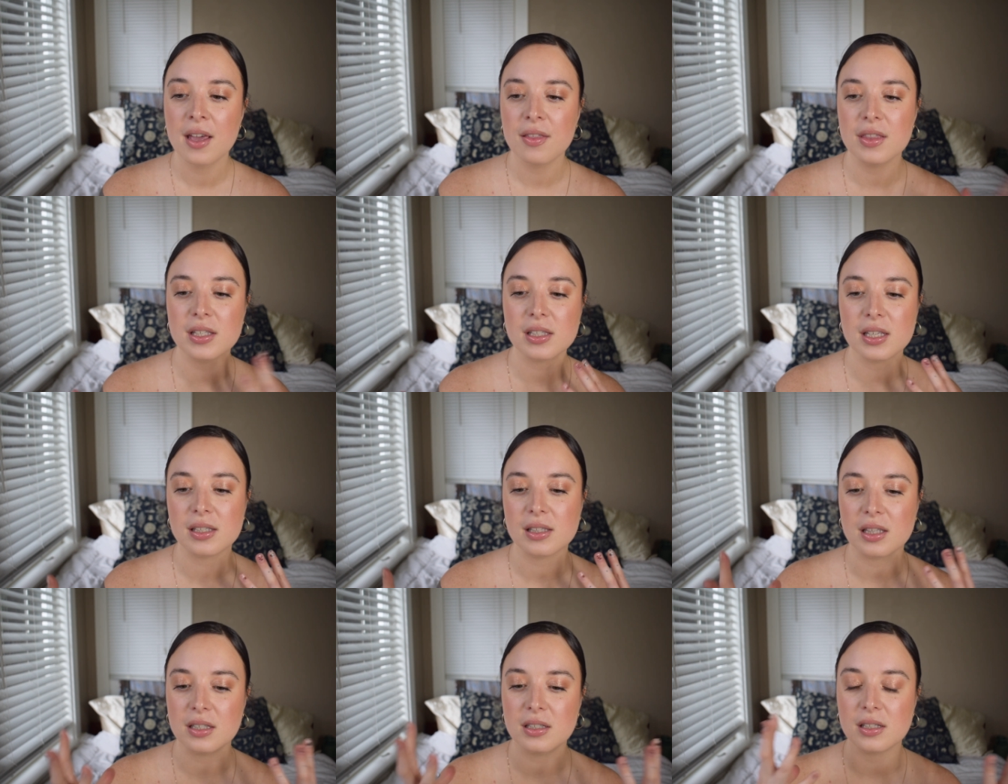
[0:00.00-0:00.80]
this
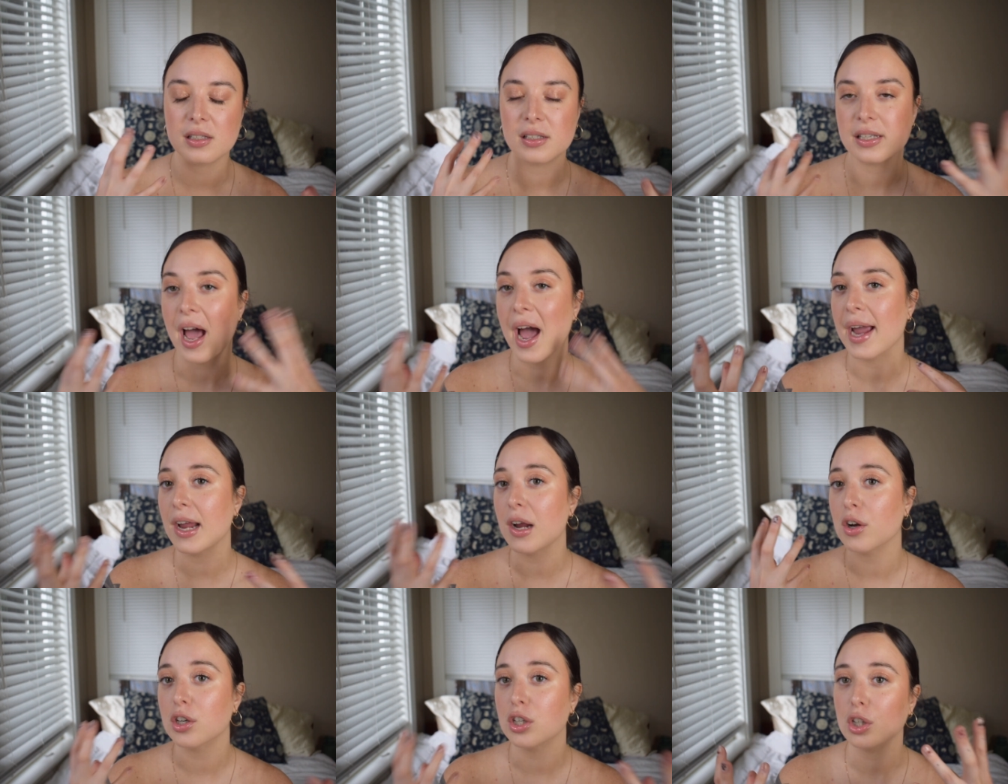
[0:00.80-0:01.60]
is the
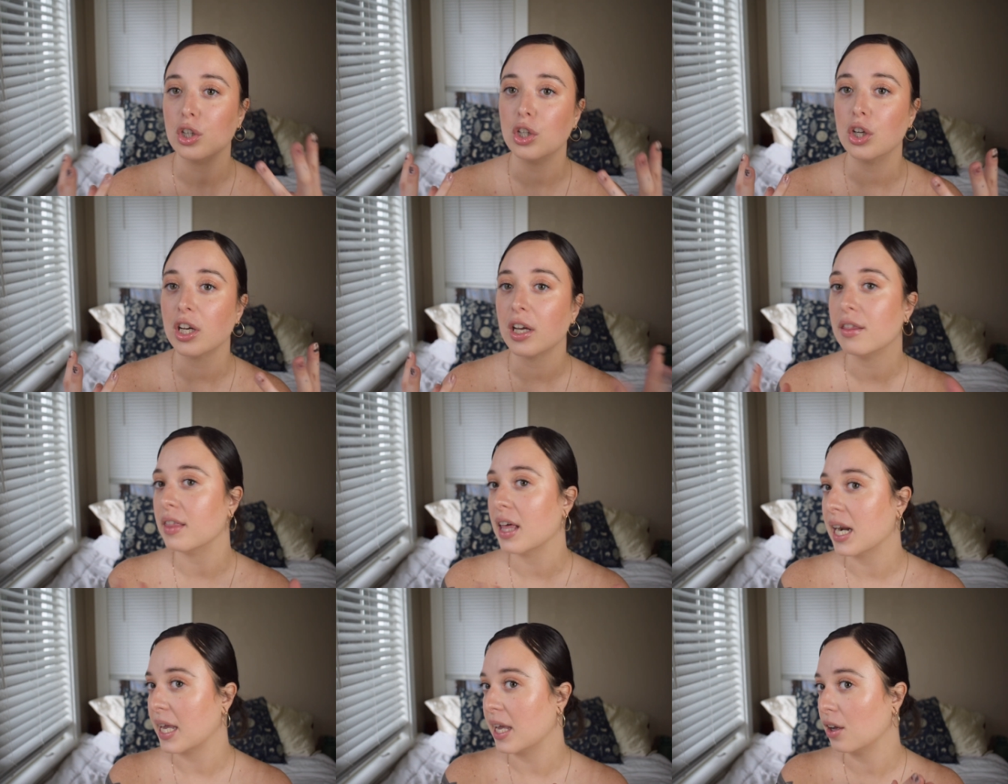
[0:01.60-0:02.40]
desired look
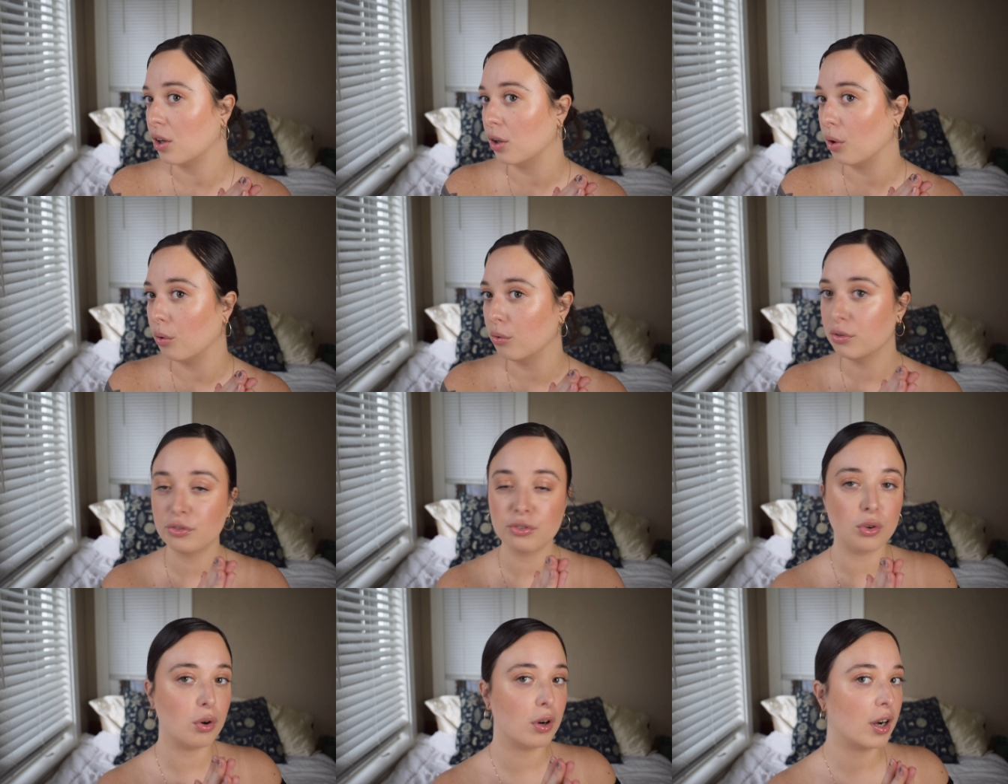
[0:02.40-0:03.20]
that I go
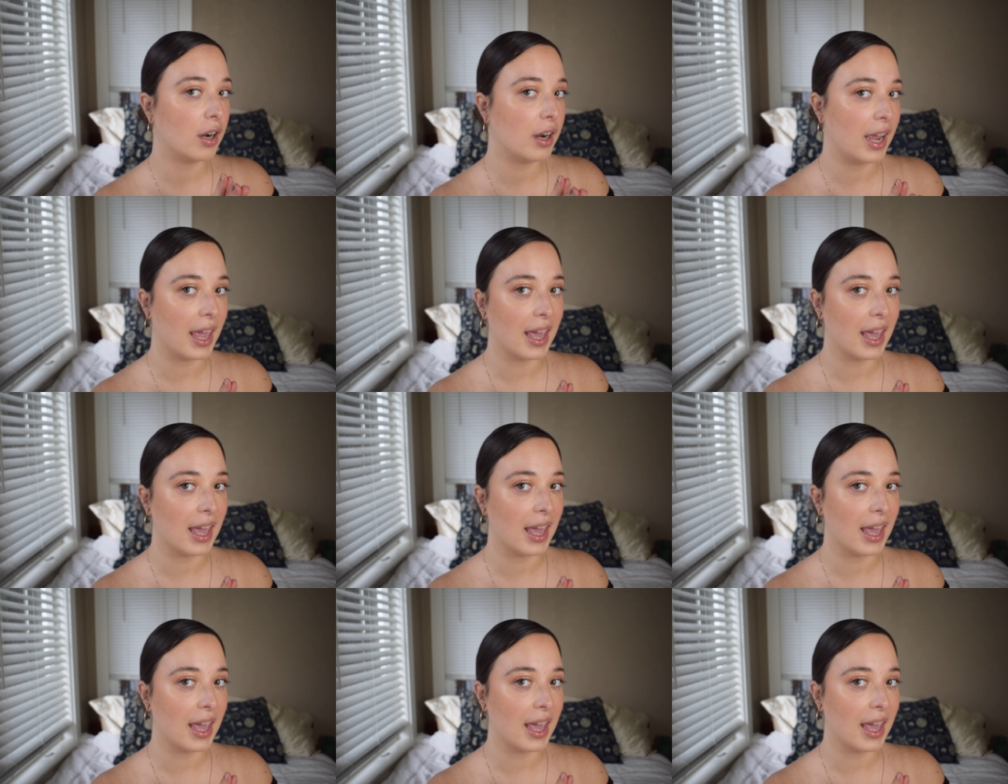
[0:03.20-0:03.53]
for.